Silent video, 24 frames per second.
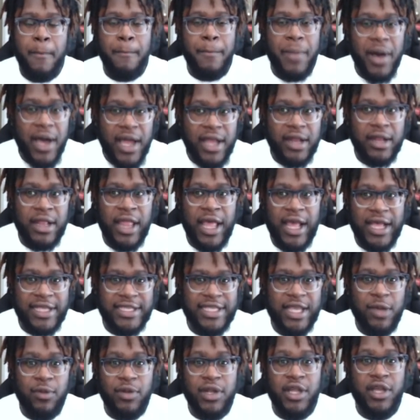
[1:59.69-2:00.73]
But like I
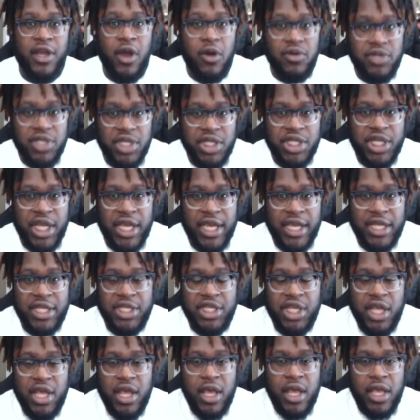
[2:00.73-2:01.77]
said, with the coaching
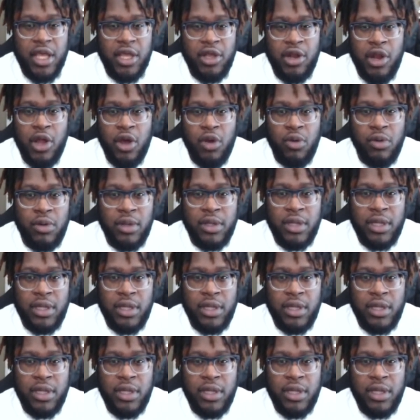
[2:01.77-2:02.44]
change, you know,